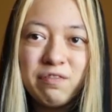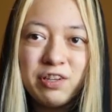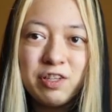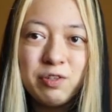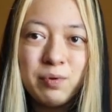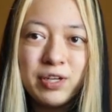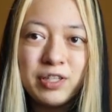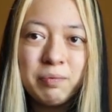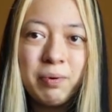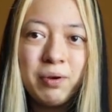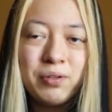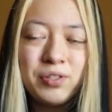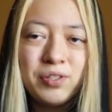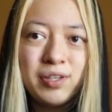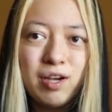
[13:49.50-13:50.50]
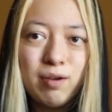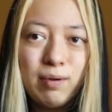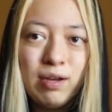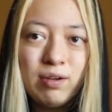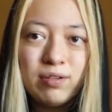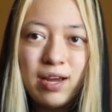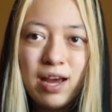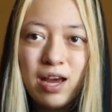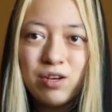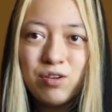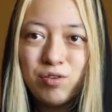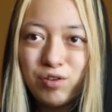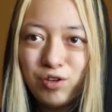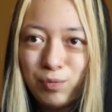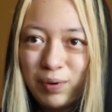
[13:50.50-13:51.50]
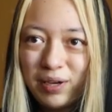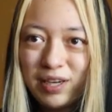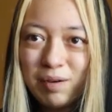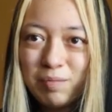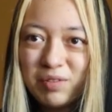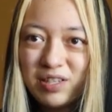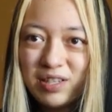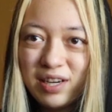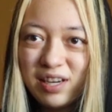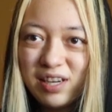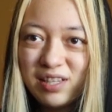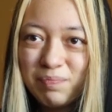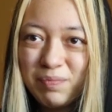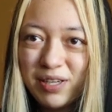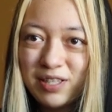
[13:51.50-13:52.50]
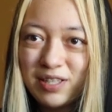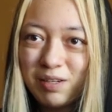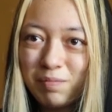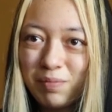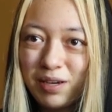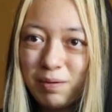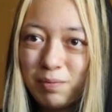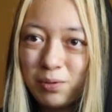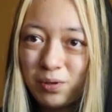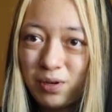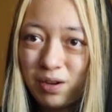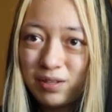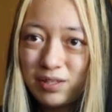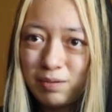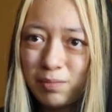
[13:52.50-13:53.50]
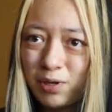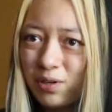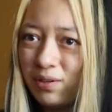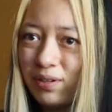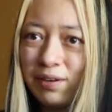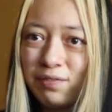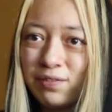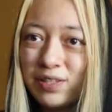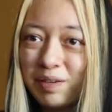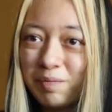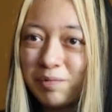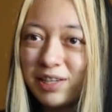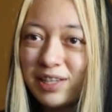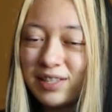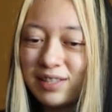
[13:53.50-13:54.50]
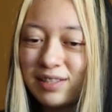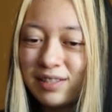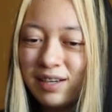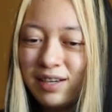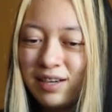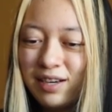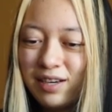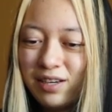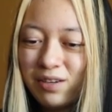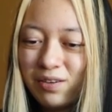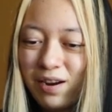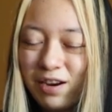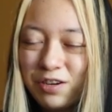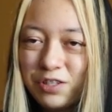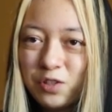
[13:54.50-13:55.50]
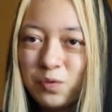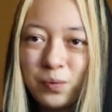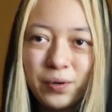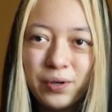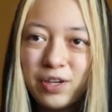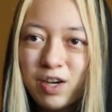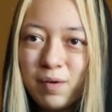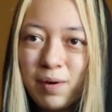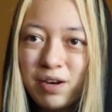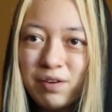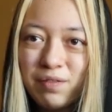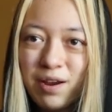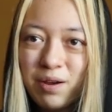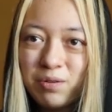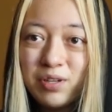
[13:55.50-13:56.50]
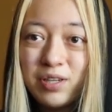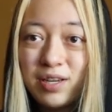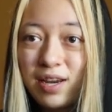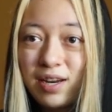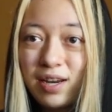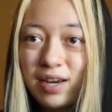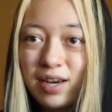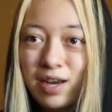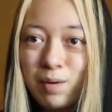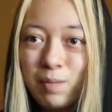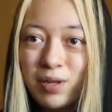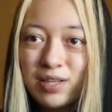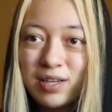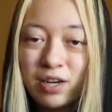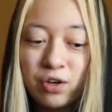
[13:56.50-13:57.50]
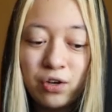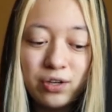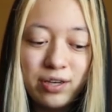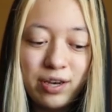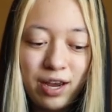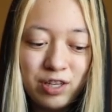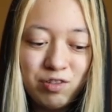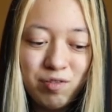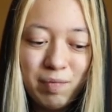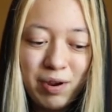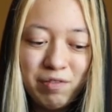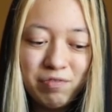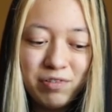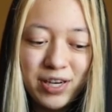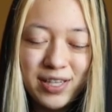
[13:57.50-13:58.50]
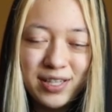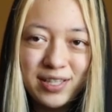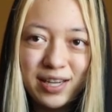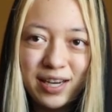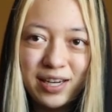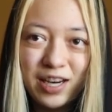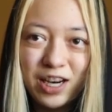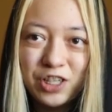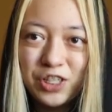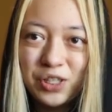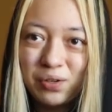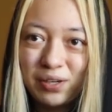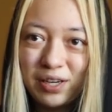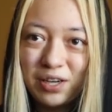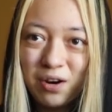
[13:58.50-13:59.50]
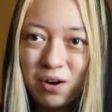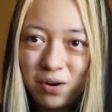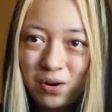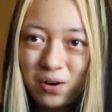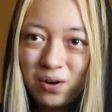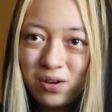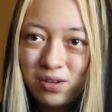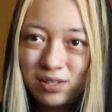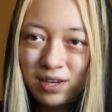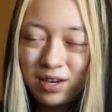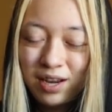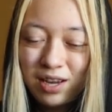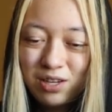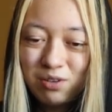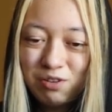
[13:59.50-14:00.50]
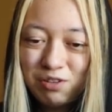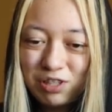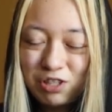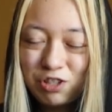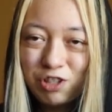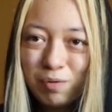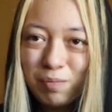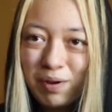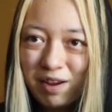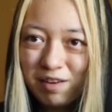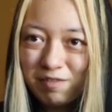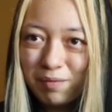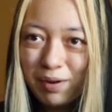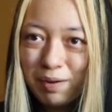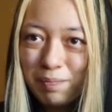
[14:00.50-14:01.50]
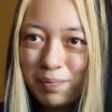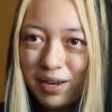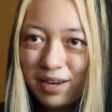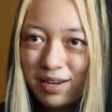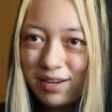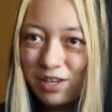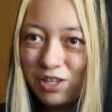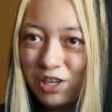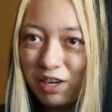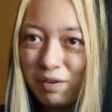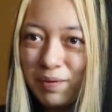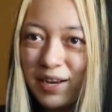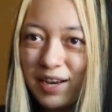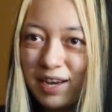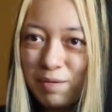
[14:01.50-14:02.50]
offers were supposed to come out at 2 p.m. today, but some people got them early for some reason. You know, I just woke up at around 10 a.m. and then I got a text from my friend saying that she already got hers. So I just jumped out of my bed and checked my